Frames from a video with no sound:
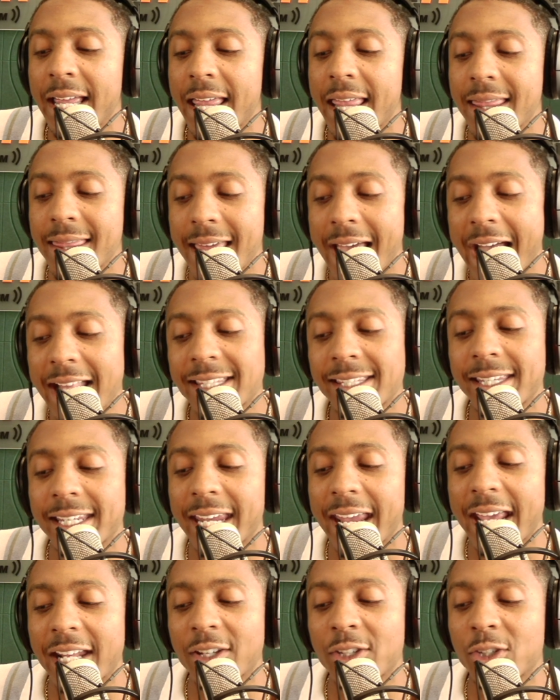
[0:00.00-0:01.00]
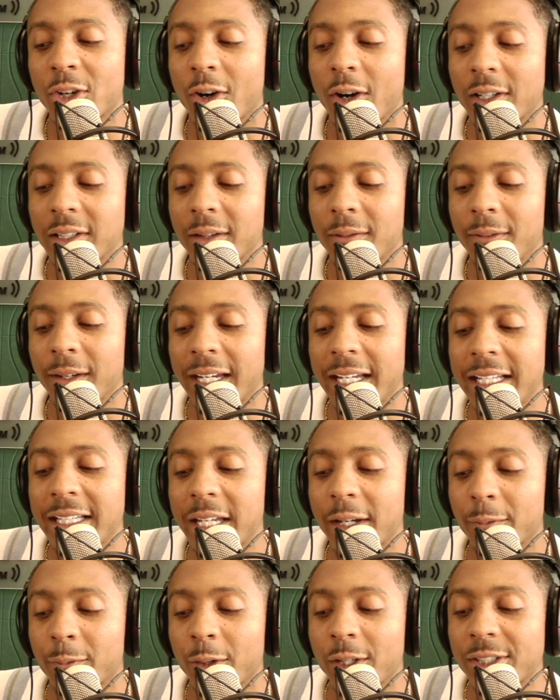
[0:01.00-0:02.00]
That's the Anajar and Levine
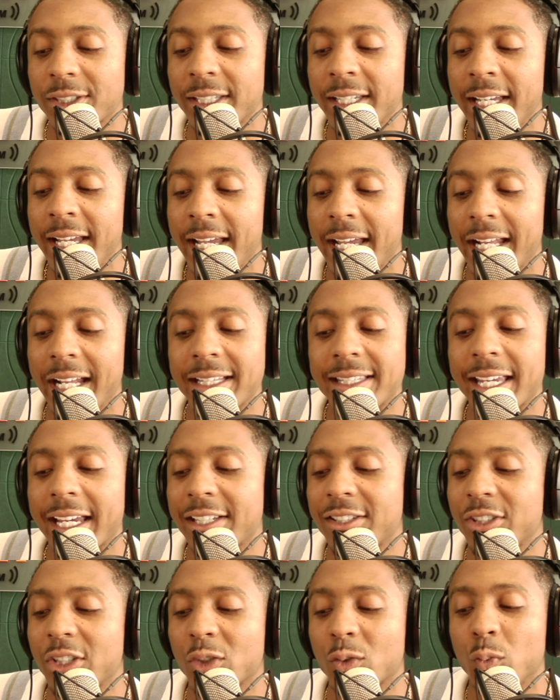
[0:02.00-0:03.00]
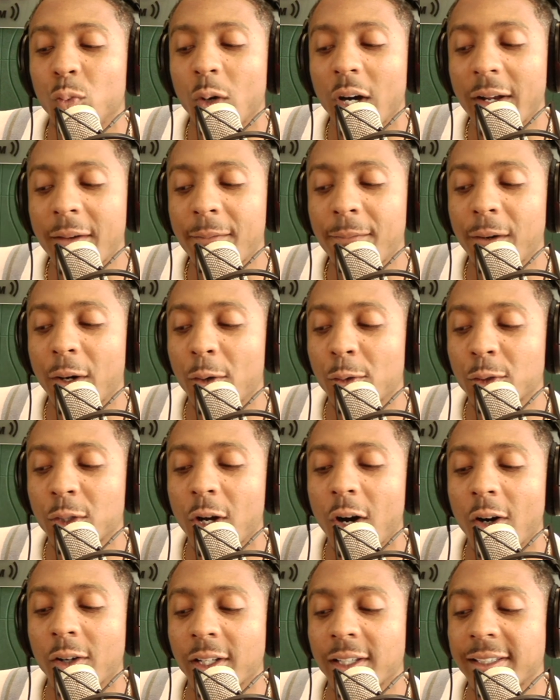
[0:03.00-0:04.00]
difference. And it takes just one phone
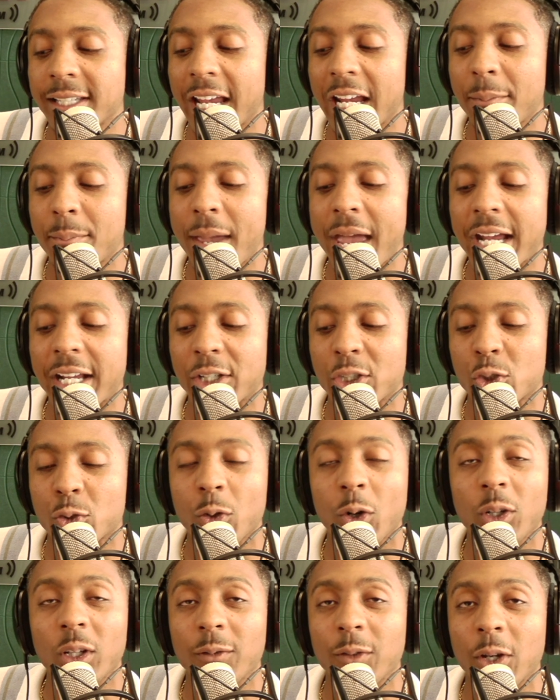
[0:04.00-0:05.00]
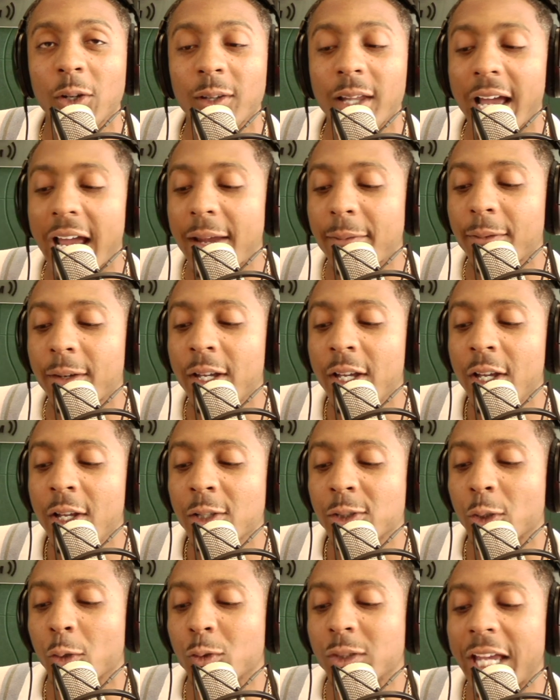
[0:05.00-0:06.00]
call to take back control of your life.
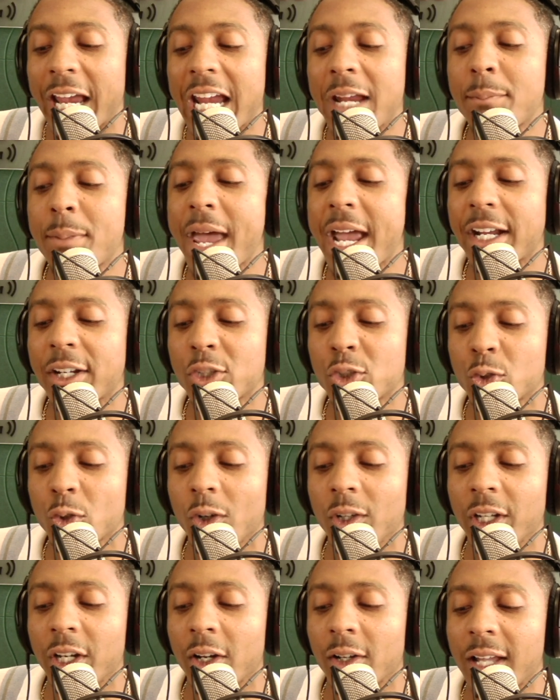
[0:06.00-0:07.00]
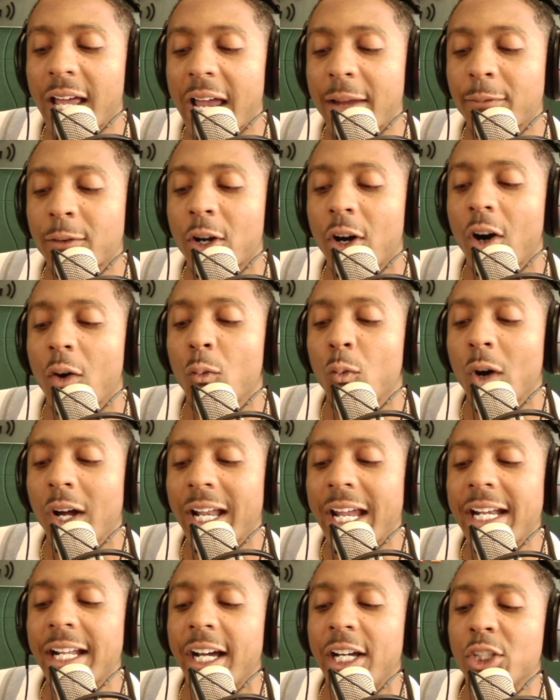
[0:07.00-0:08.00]
So take back control of your life. Call
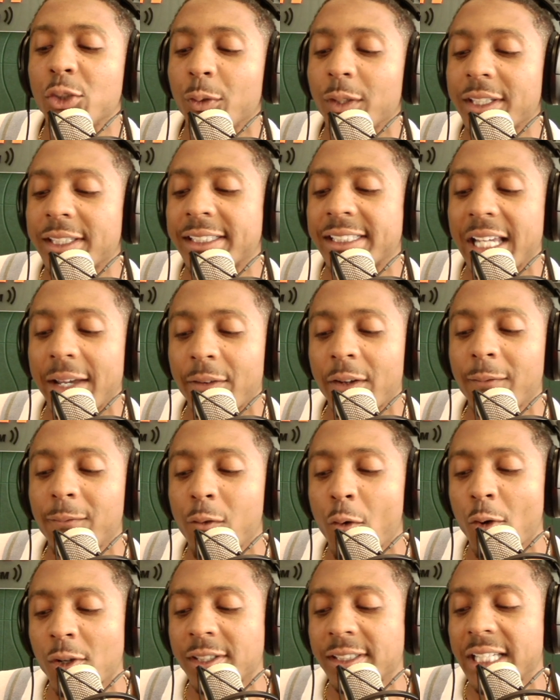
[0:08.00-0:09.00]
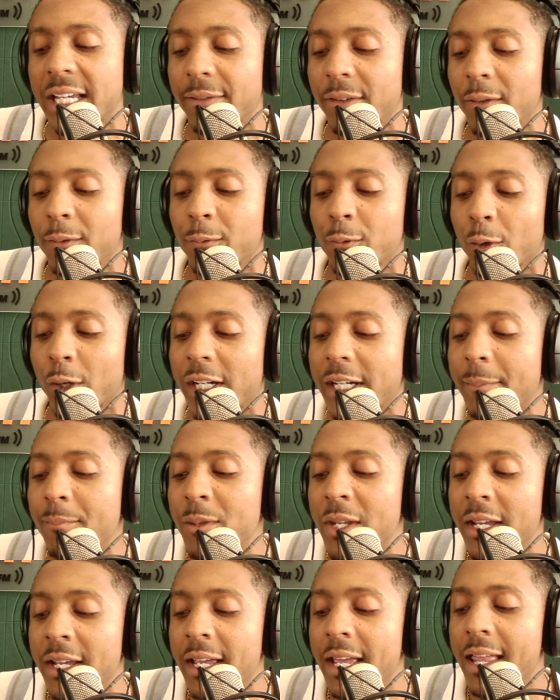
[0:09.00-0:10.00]
1-800-747-FREE.
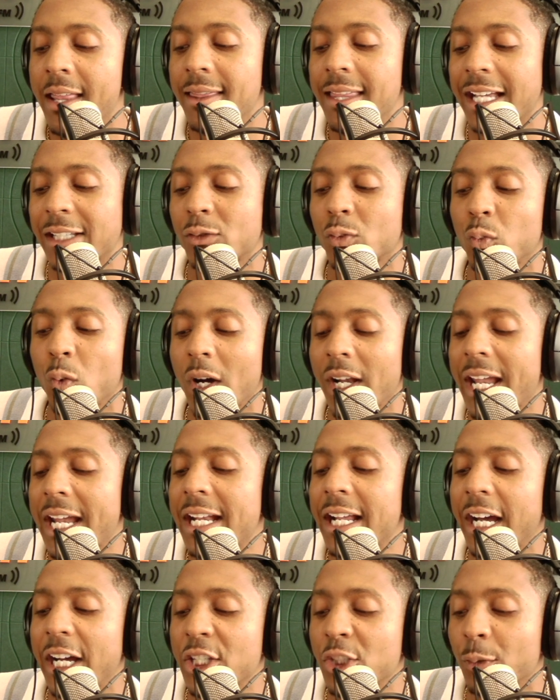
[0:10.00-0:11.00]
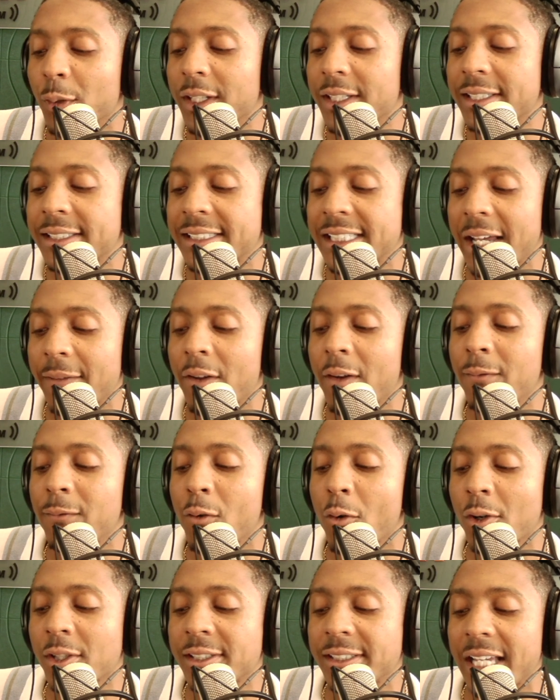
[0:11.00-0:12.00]
That's
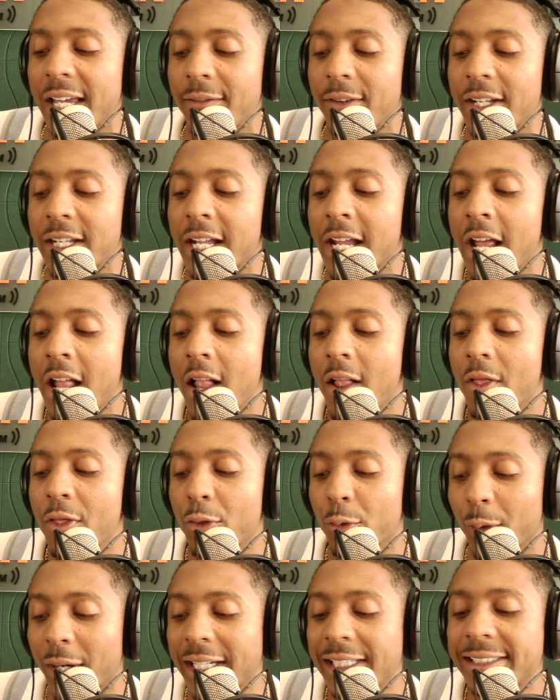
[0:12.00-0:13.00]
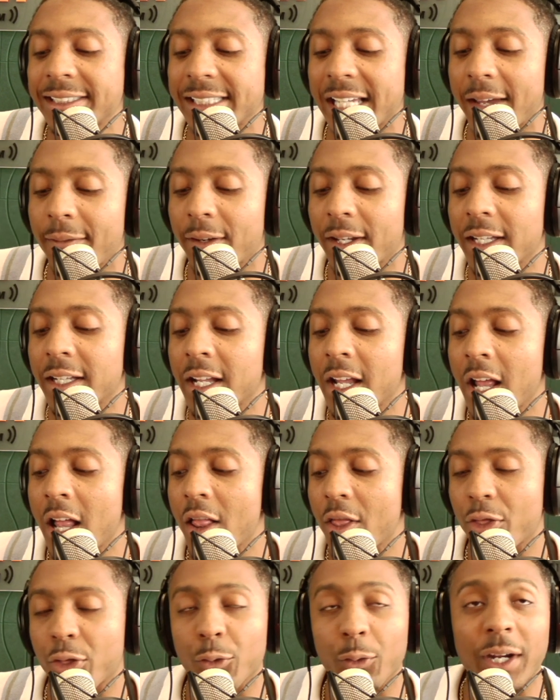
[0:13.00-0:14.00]

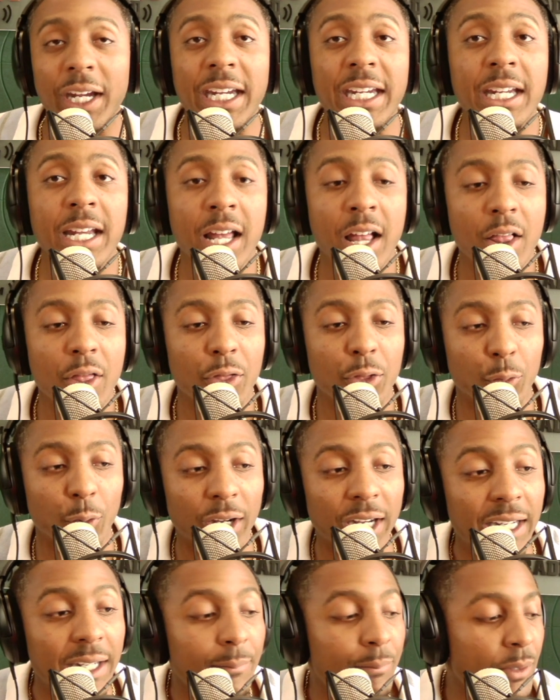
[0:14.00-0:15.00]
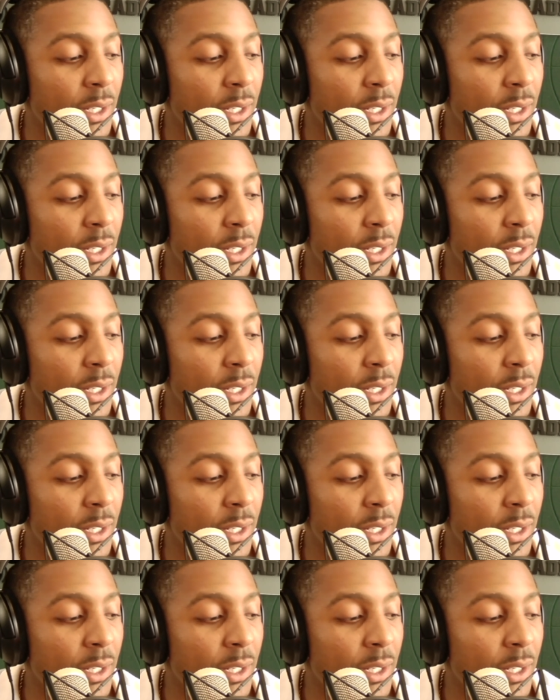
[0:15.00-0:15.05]
1-800-747-3733.